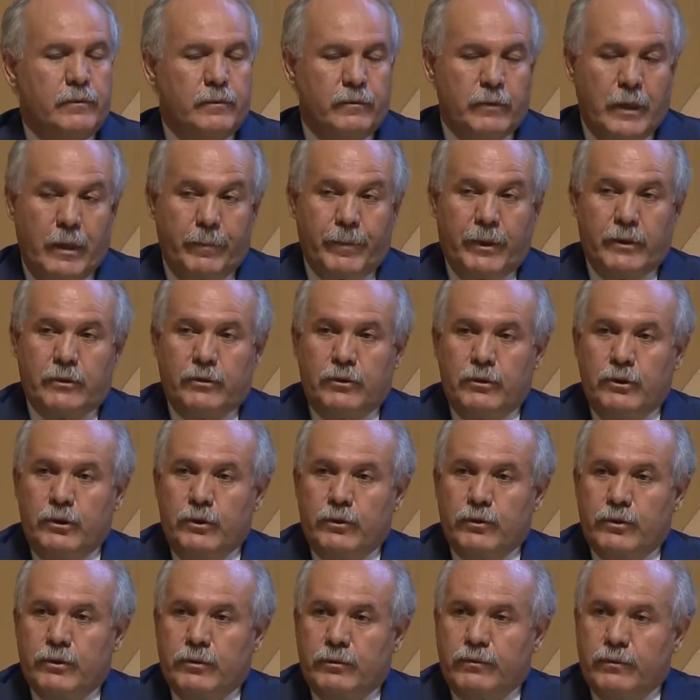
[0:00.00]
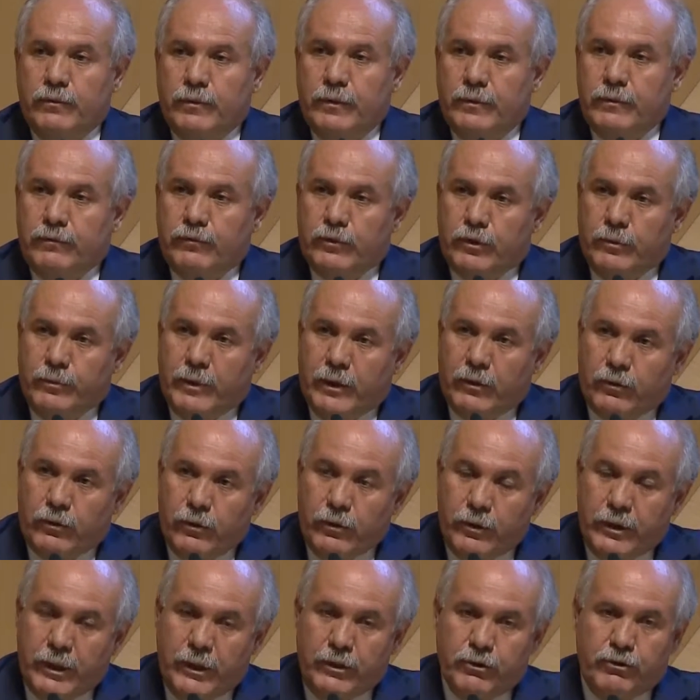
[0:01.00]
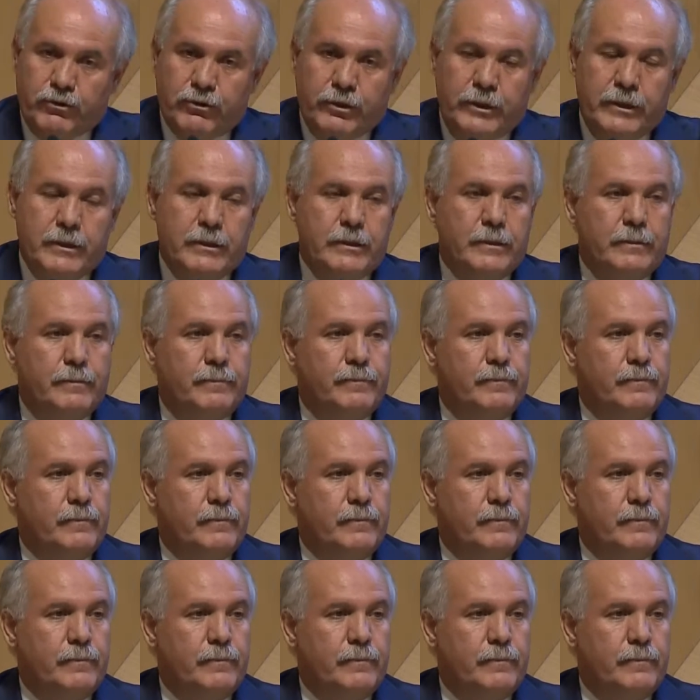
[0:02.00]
about the news from our own countries,